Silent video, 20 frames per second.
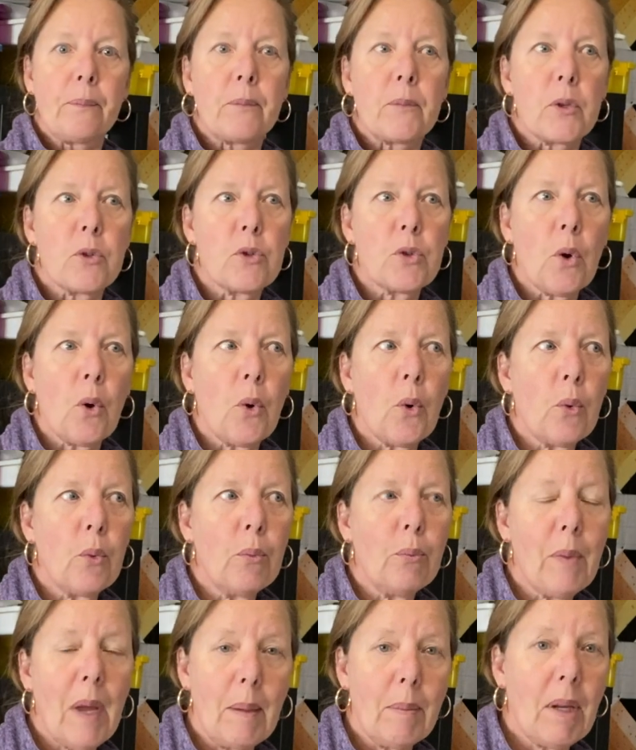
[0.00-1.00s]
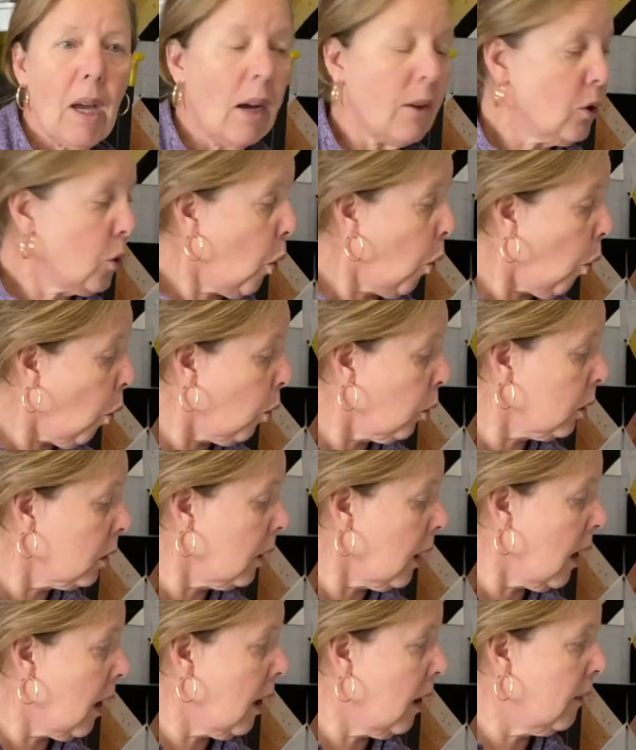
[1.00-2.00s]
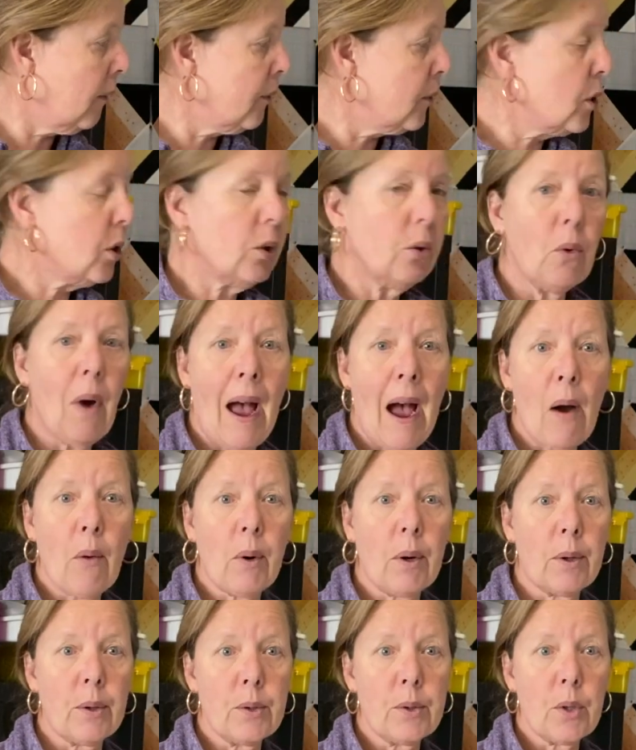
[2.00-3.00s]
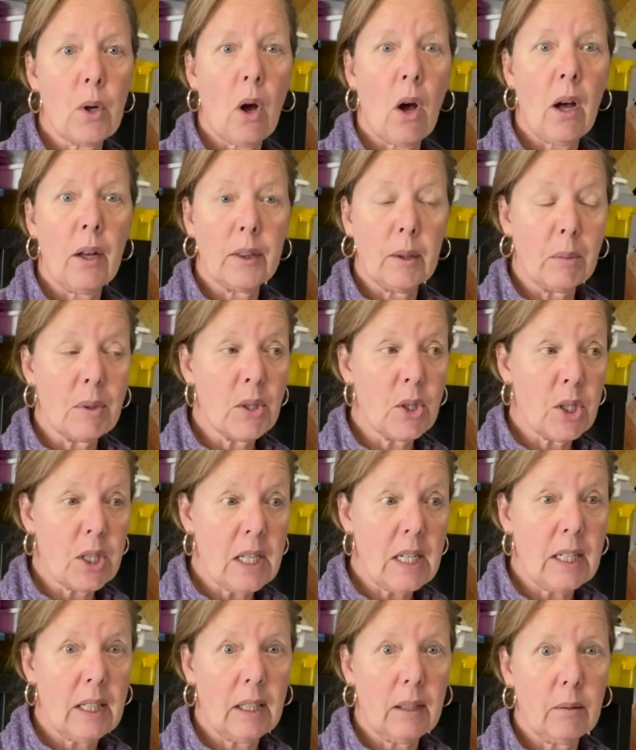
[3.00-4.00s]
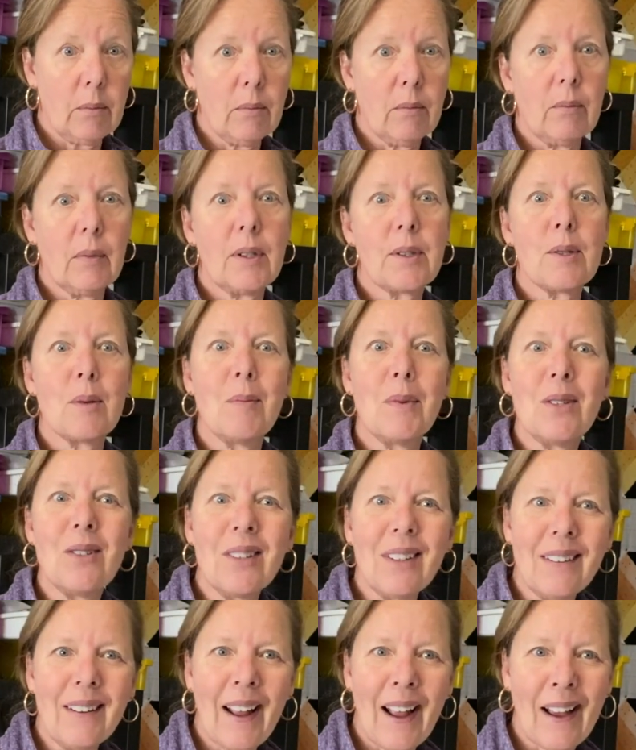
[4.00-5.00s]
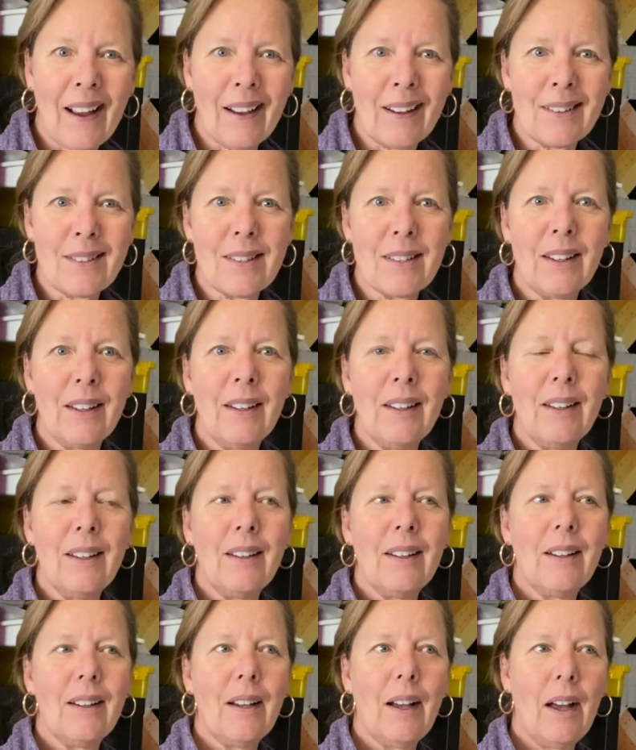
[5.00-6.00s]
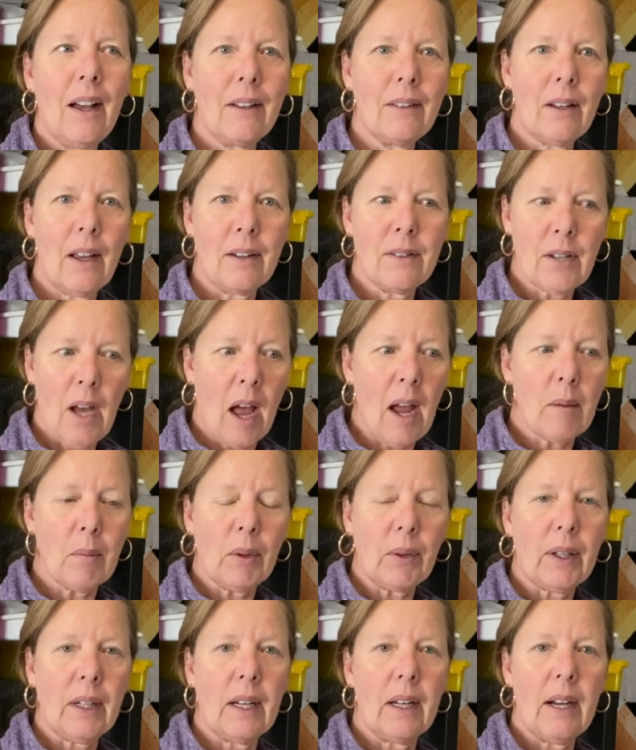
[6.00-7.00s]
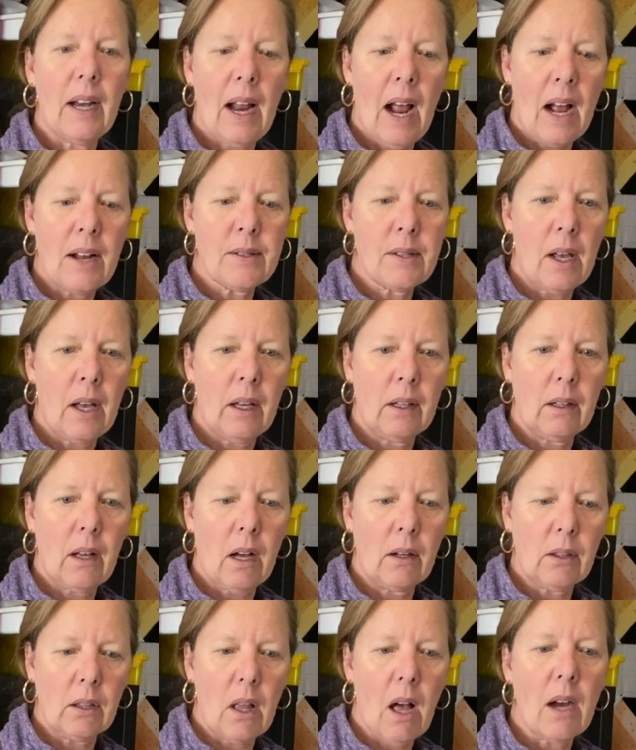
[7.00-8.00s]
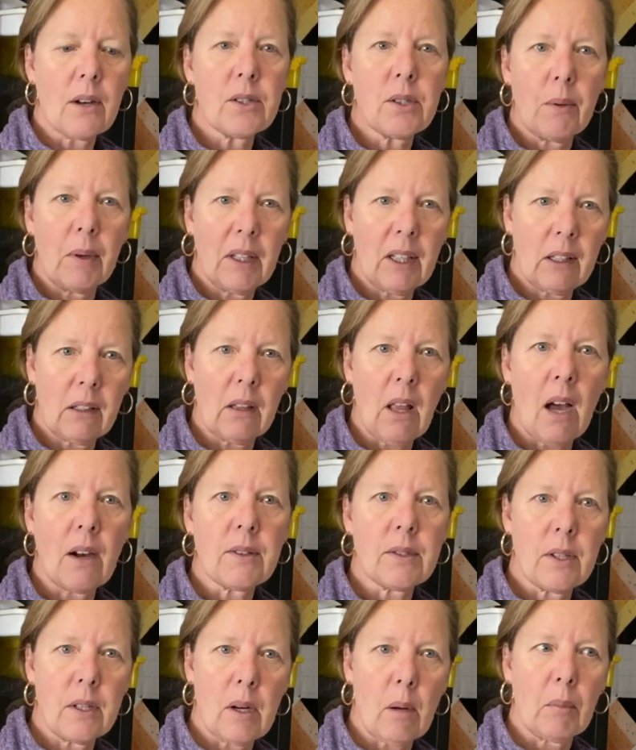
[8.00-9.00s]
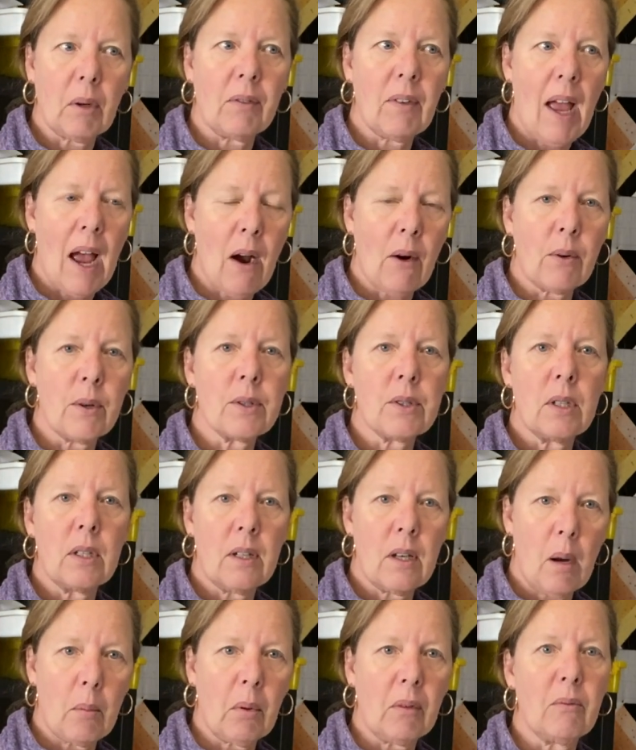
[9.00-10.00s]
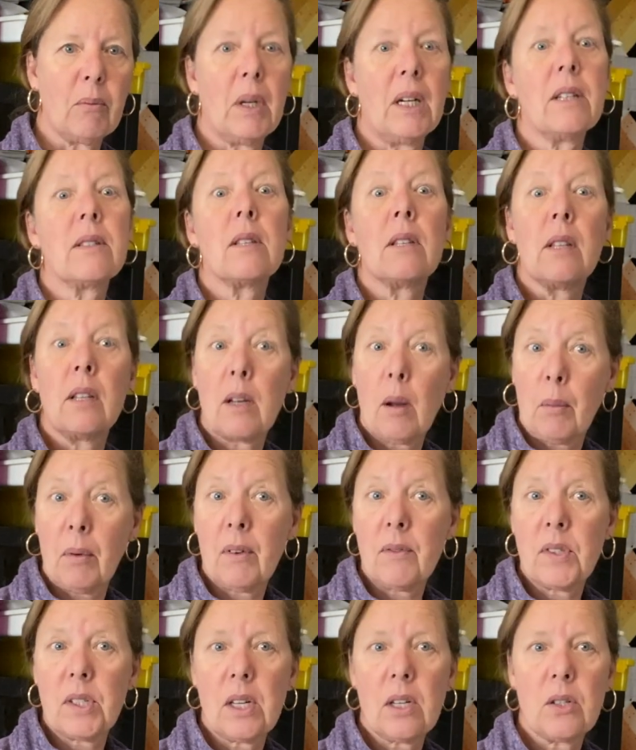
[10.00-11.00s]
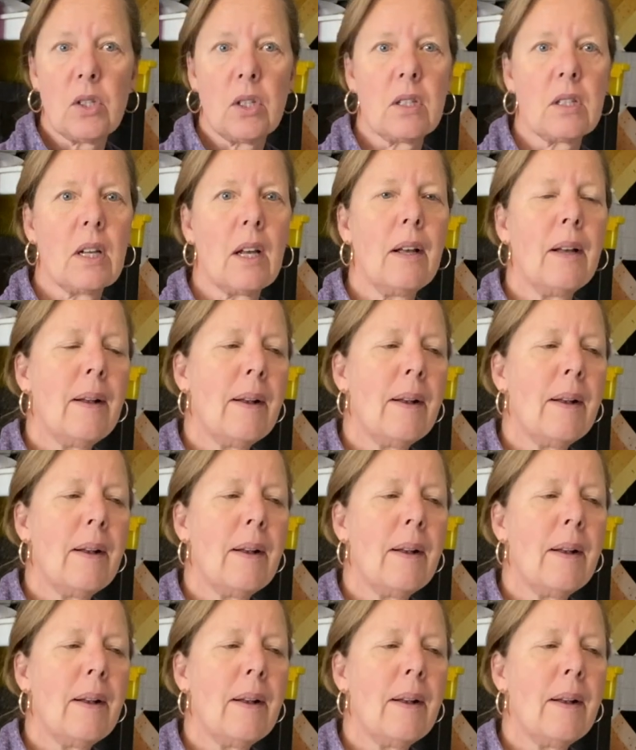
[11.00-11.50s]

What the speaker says: So maybe a total of 2 hours on the machine, because the machine has a timer in it. It has a clock, so it clocks the number of hours and the number of minutes and the number of stitches.